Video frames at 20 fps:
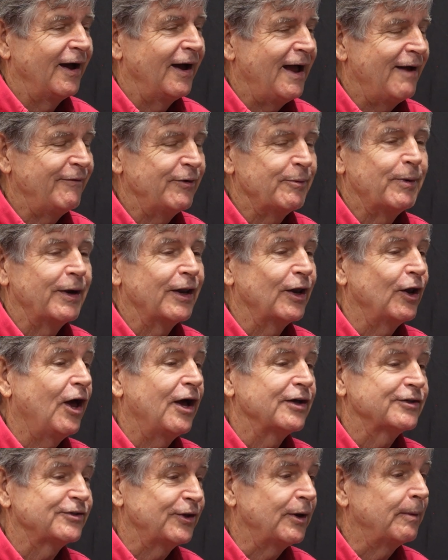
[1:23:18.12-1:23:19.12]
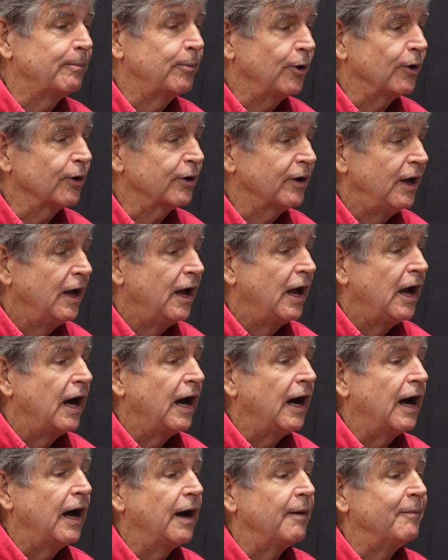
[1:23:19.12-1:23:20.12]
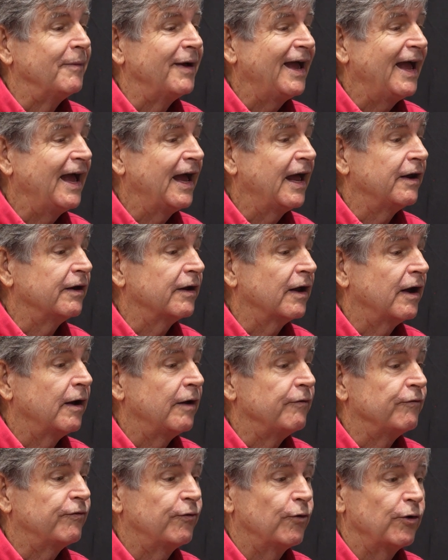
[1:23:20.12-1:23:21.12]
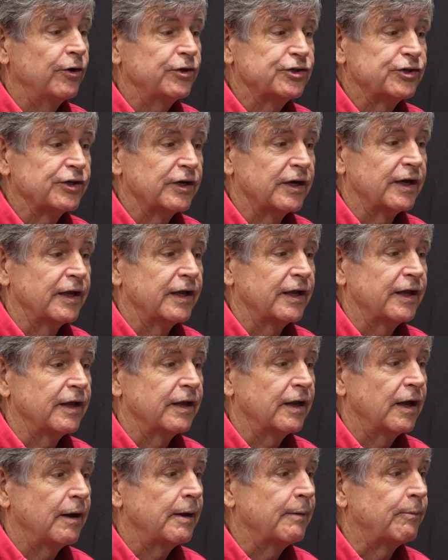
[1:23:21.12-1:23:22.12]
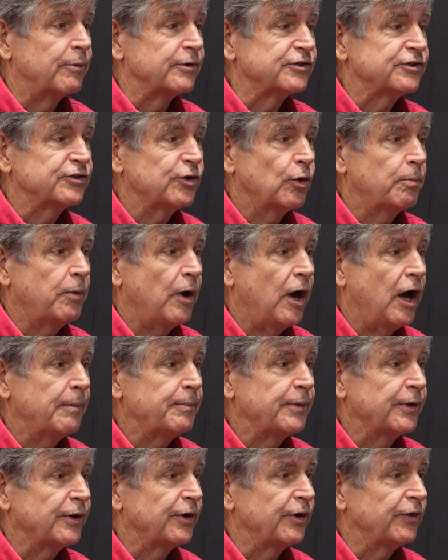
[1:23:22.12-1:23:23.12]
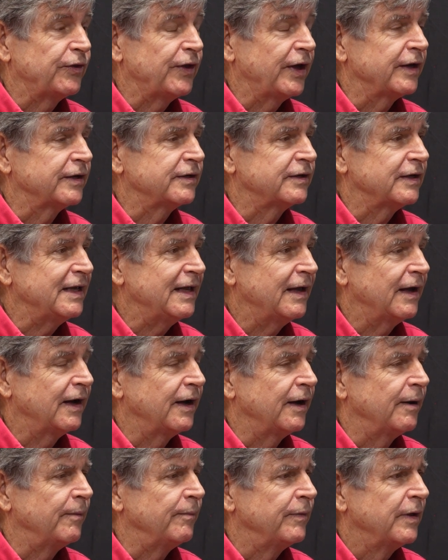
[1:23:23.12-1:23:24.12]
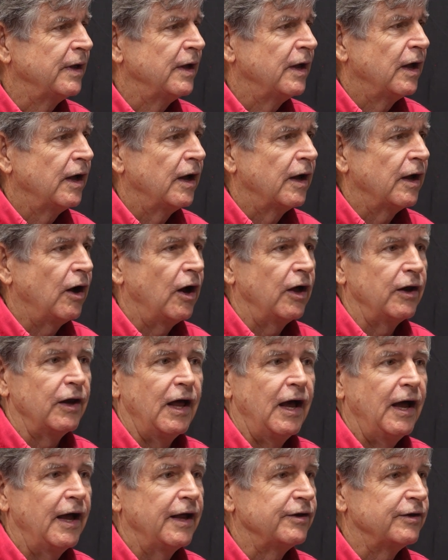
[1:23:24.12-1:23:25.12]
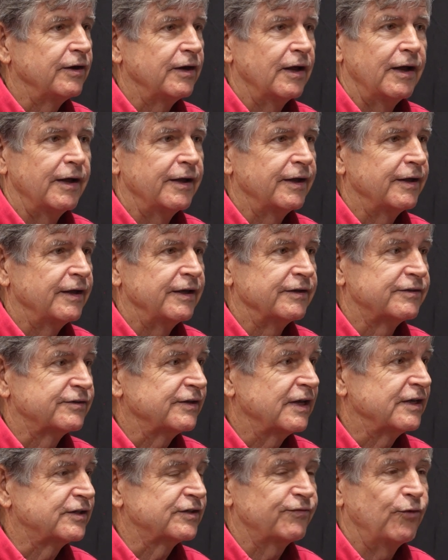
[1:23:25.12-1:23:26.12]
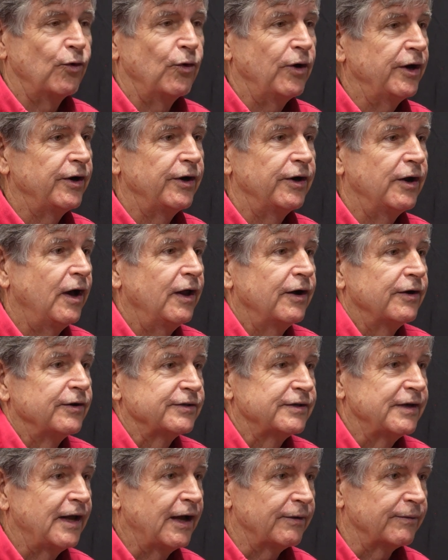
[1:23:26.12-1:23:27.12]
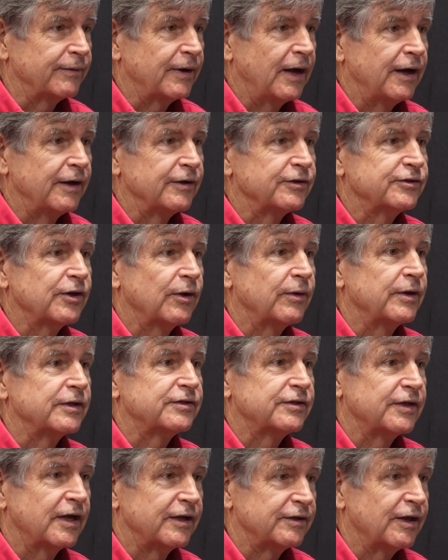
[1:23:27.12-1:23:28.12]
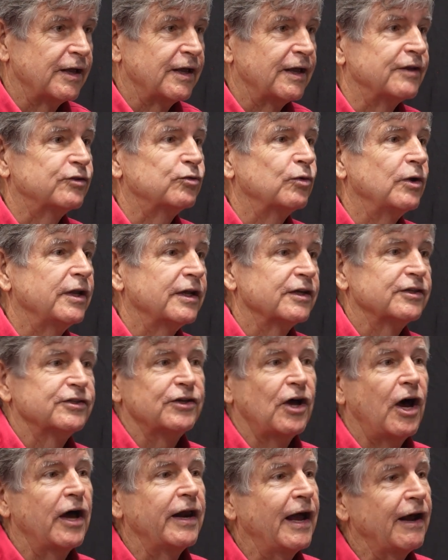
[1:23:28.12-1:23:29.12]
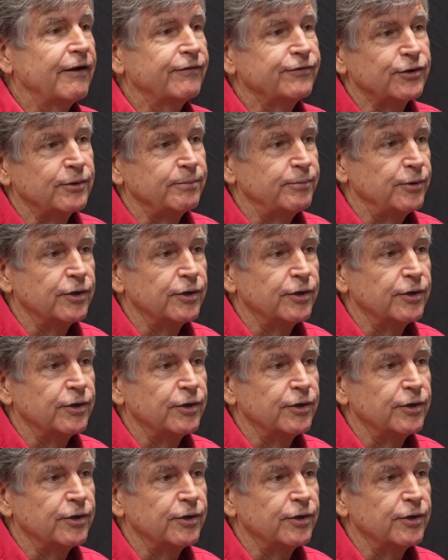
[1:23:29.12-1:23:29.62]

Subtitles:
everybody lost their book. And unfortunately, it was so popular that online, it's $400 now. So it's really a sought after